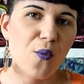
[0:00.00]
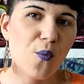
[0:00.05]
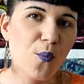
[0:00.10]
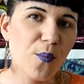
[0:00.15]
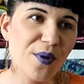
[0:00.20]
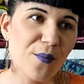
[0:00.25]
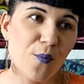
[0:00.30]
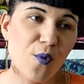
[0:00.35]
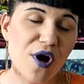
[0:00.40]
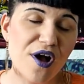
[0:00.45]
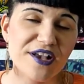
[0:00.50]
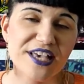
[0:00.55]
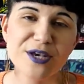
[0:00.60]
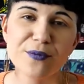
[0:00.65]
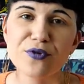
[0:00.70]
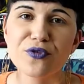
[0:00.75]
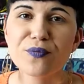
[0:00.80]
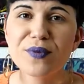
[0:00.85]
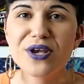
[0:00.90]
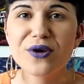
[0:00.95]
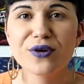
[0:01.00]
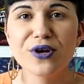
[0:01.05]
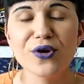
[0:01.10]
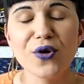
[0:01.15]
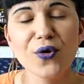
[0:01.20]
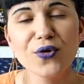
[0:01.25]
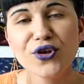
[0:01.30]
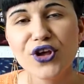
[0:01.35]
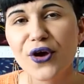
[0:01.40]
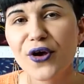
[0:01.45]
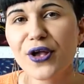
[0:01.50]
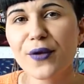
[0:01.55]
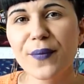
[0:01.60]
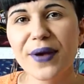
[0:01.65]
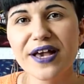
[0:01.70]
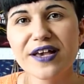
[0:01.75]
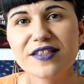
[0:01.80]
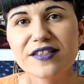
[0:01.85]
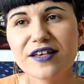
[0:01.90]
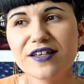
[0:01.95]
been working with me on an ongoing
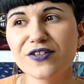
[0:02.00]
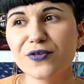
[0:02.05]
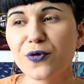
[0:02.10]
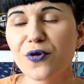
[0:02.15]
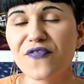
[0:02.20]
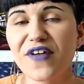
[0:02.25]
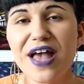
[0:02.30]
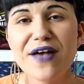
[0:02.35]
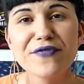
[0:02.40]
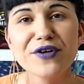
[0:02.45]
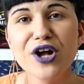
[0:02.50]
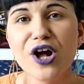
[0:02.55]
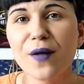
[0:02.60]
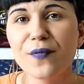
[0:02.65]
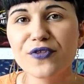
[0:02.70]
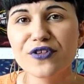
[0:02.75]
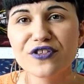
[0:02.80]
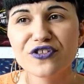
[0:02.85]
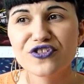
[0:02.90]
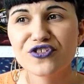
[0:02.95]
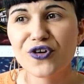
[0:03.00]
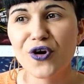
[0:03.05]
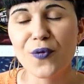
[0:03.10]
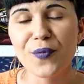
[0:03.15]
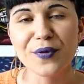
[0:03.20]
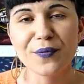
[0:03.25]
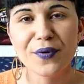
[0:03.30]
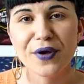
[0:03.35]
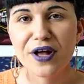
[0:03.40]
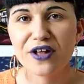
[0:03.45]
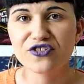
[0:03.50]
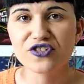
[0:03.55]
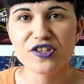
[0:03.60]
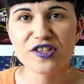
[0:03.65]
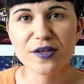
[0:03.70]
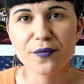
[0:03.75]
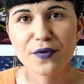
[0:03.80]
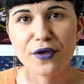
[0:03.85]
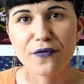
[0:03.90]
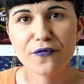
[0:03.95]
basis or have ever come to the shop and purchased
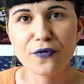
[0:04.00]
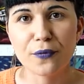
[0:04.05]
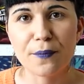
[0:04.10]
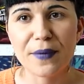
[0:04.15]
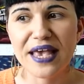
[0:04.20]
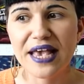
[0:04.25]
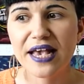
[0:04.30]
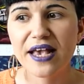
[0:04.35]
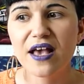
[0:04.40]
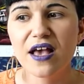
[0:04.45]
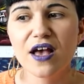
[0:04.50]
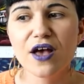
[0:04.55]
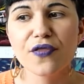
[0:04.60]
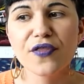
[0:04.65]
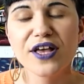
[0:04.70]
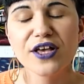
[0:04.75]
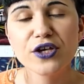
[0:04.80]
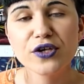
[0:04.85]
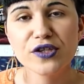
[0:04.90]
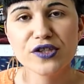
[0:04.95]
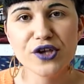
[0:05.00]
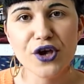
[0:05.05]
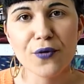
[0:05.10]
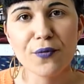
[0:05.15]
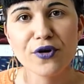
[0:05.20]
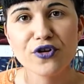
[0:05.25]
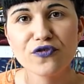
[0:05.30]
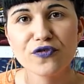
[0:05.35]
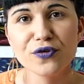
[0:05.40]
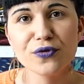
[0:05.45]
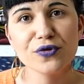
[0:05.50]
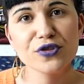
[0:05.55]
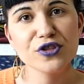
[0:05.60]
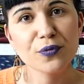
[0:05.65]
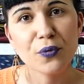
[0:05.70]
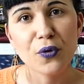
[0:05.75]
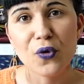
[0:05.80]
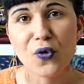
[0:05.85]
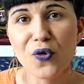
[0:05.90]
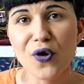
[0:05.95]
something from me, thank you so much for your
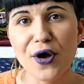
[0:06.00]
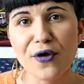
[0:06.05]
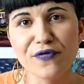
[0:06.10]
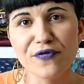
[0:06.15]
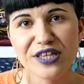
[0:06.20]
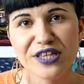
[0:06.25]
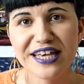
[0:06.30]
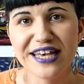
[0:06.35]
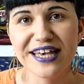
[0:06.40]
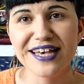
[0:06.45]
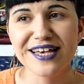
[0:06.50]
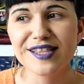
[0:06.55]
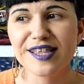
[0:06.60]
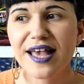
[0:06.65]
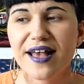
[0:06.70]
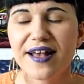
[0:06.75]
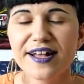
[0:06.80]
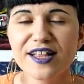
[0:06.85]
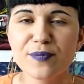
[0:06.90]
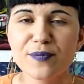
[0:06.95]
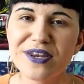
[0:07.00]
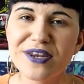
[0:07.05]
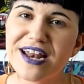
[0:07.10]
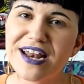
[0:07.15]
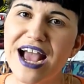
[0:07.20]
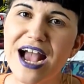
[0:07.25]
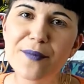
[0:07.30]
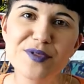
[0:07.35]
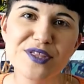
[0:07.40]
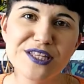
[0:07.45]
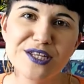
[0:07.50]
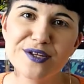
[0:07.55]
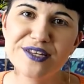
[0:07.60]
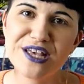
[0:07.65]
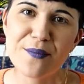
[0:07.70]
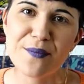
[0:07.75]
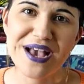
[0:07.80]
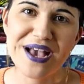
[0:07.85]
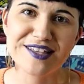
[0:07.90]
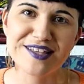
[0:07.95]
support over the years. It's been an absolutely
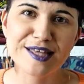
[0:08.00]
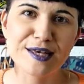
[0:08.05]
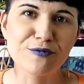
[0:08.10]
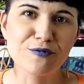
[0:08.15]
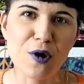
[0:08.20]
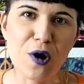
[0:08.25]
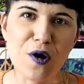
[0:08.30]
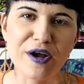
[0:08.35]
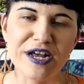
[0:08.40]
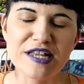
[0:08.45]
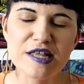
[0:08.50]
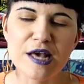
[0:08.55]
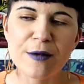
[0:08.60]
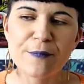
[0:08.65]
amazing ride.